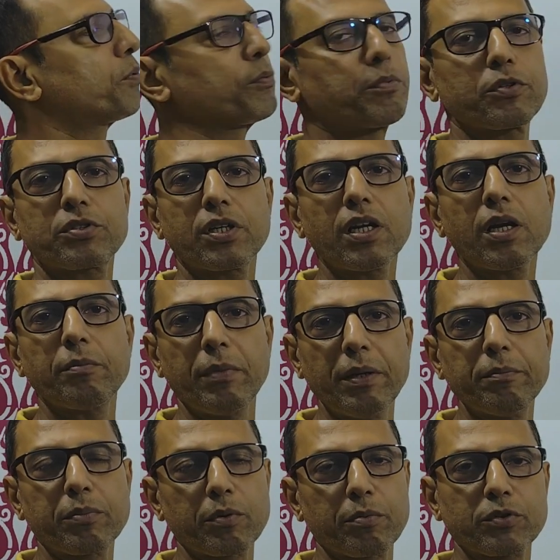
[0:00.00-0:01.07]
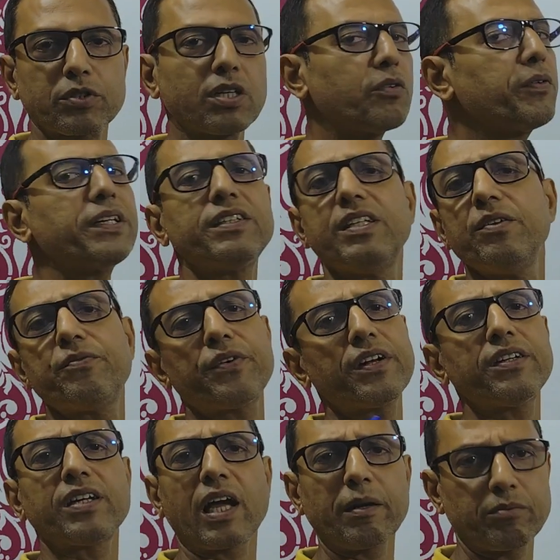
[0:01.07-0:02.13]
proportion and mean proportional with
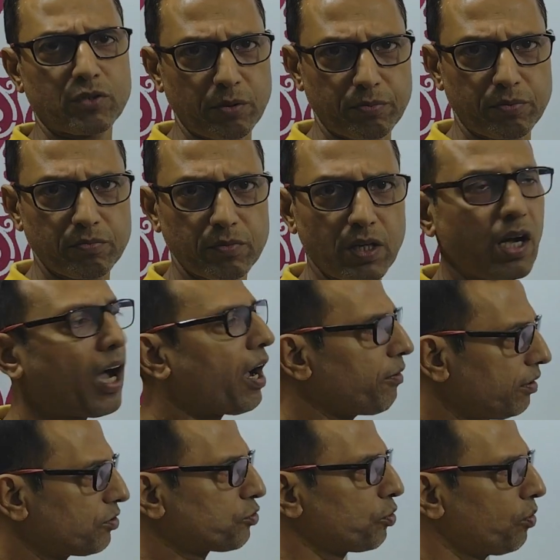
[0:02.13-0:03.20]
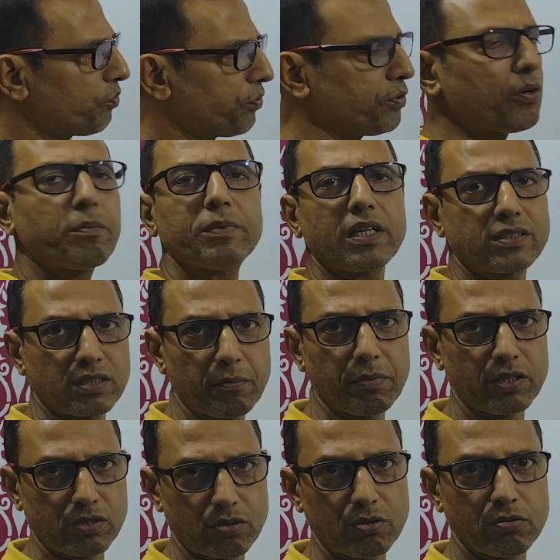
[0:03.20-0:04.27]
different types of. I will show few of the
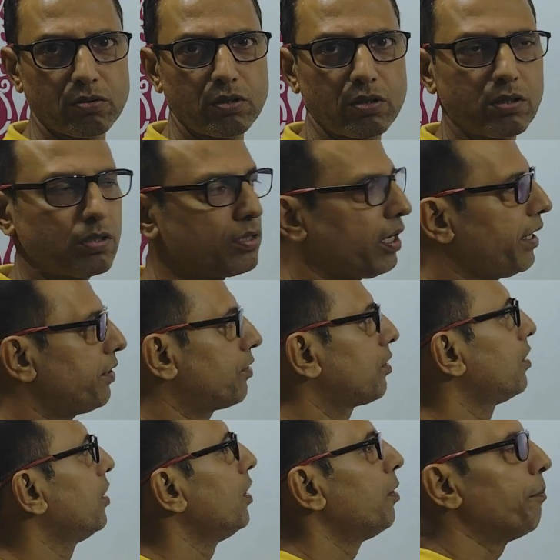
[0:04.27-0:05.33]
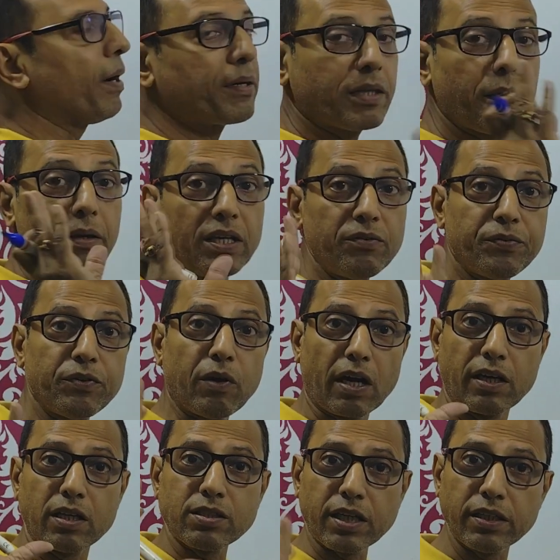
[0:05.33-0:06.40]
examples though, right? But if you
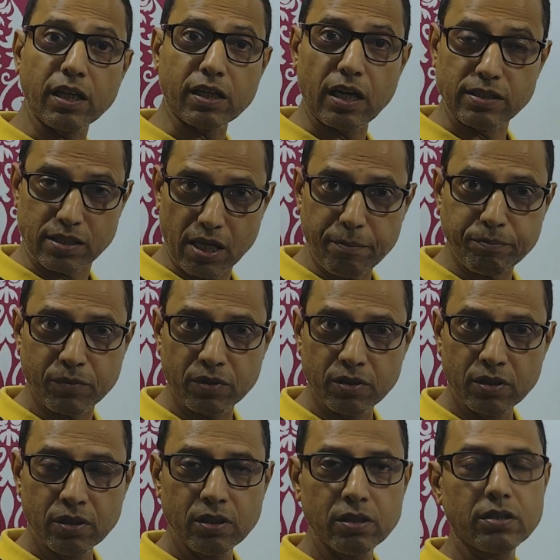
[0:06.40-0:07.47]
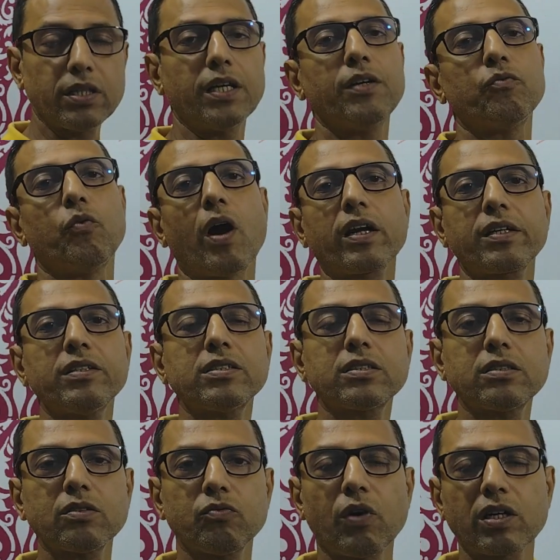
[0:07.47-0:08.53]
understand the concept, then
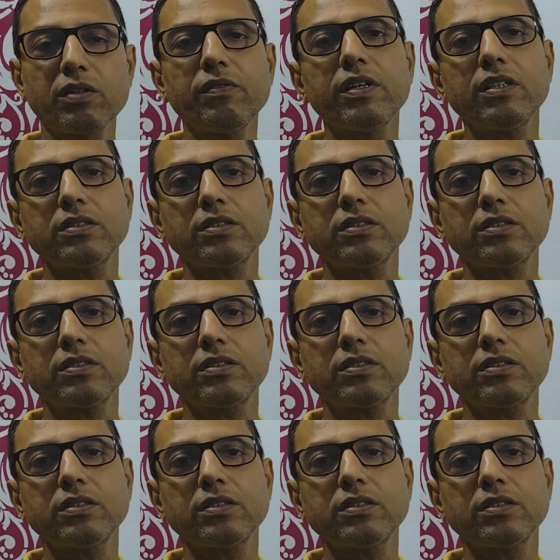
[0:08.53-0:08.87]
whatever